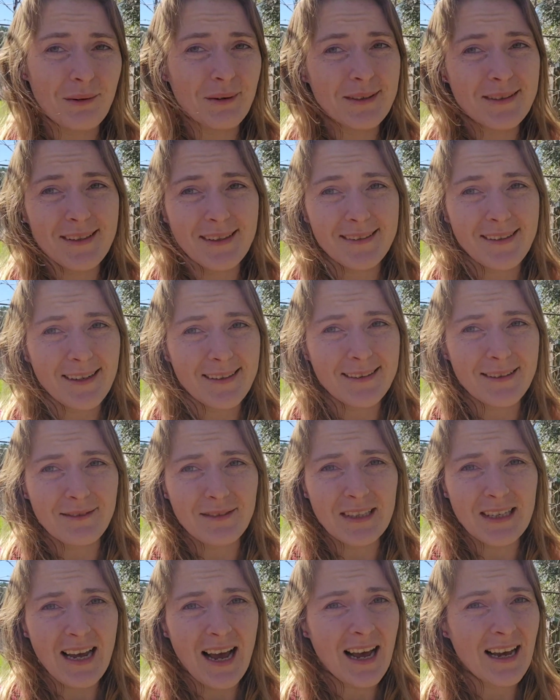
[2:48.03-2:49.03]
insect
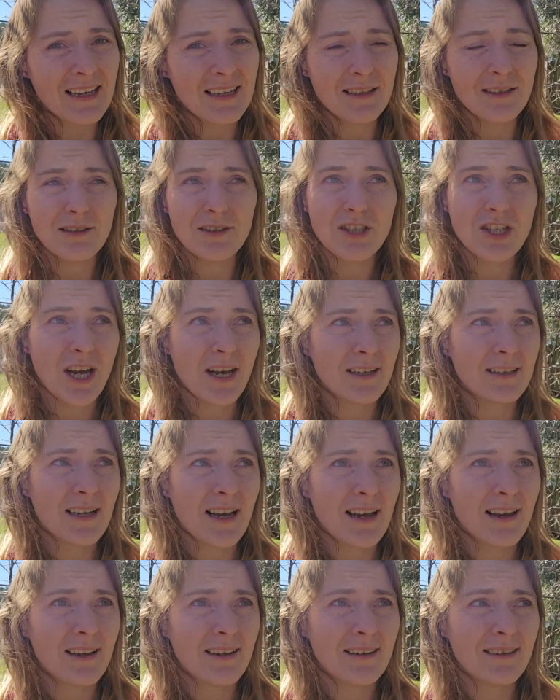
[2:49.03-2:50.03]
activity. I checked,
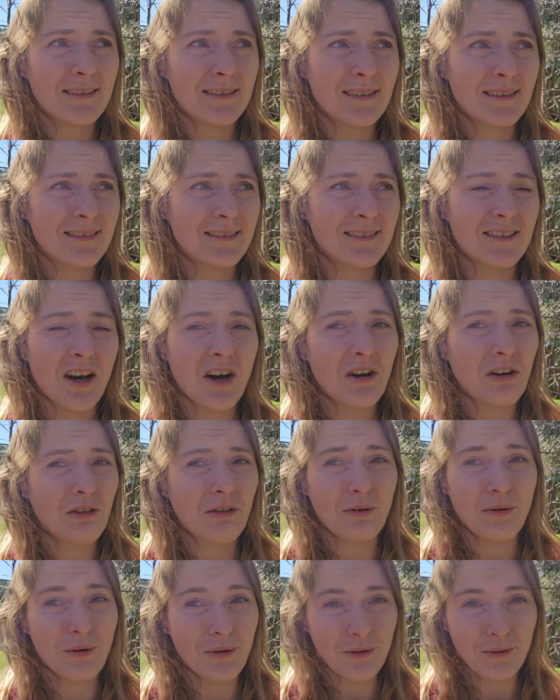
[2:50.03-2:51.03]
I dug
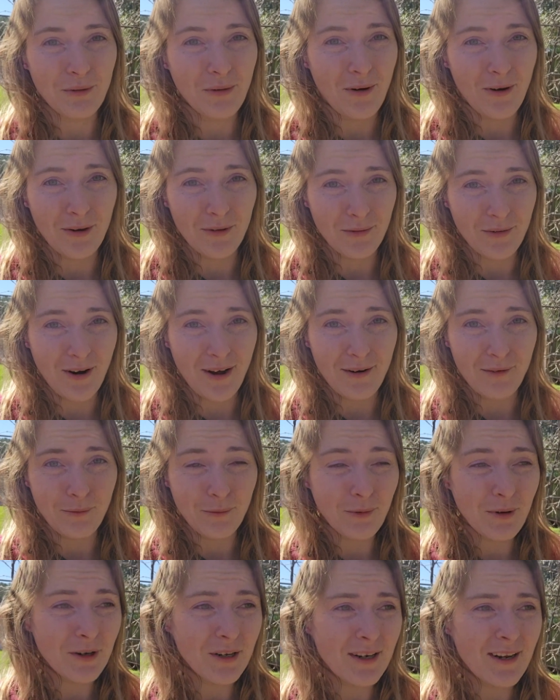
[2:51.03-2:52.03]
through all the rotten
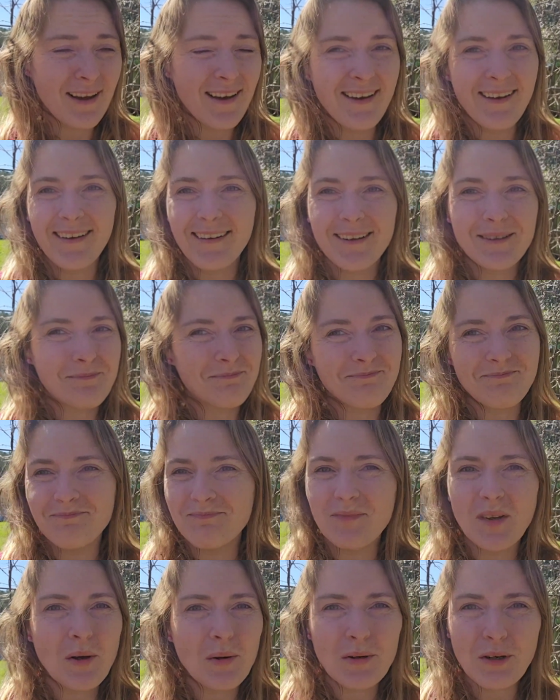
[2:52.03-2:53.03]
wood.
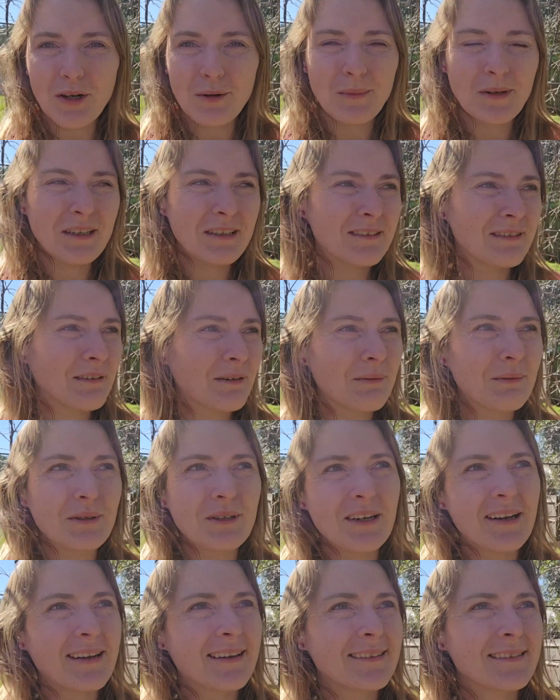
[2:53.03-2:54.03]
No termites, no wood
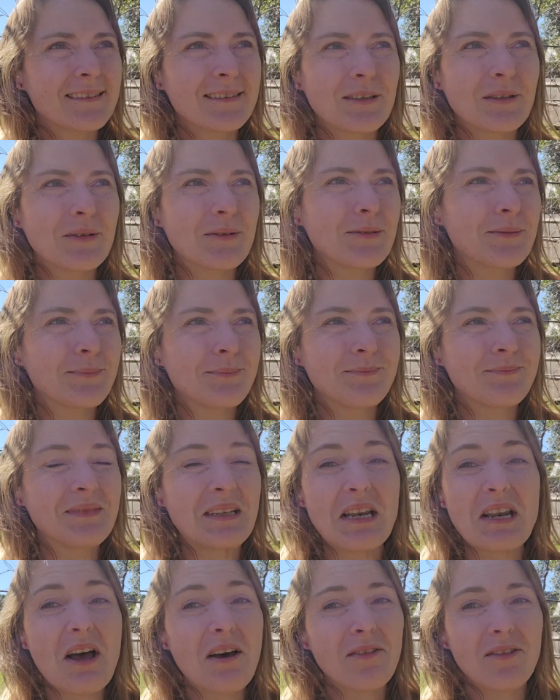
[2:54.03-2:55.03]
ants, no
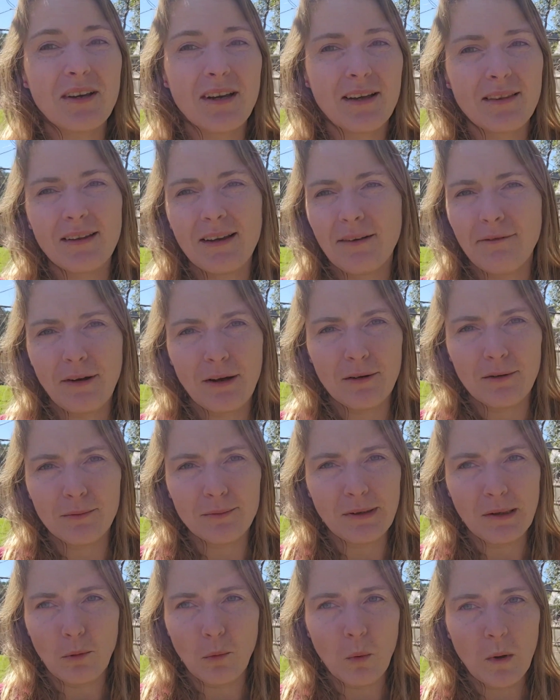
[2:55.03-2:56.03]
nothing. I think I found
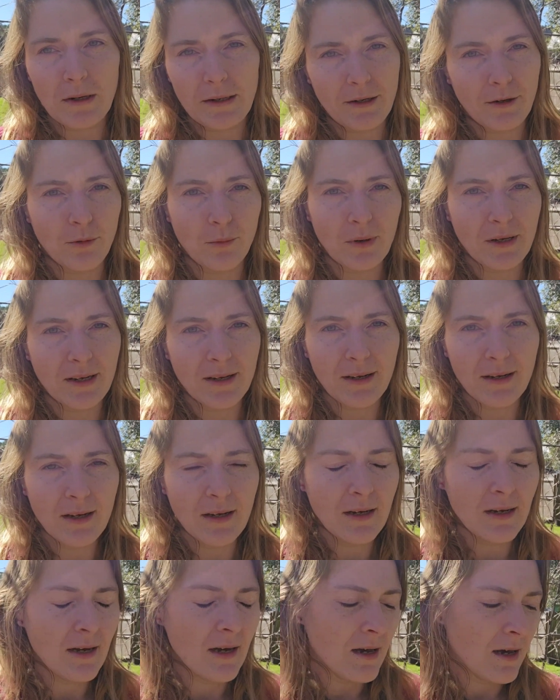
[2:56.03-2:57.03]
like one earwig.
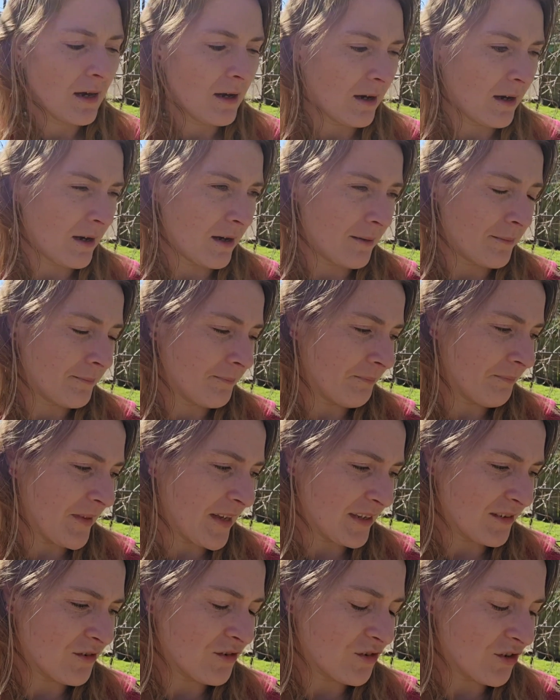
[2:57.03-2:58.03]

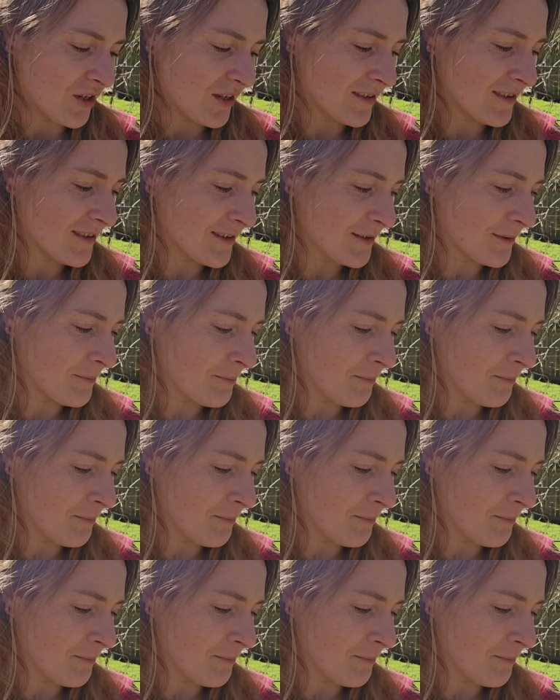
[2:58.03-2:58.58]
It's just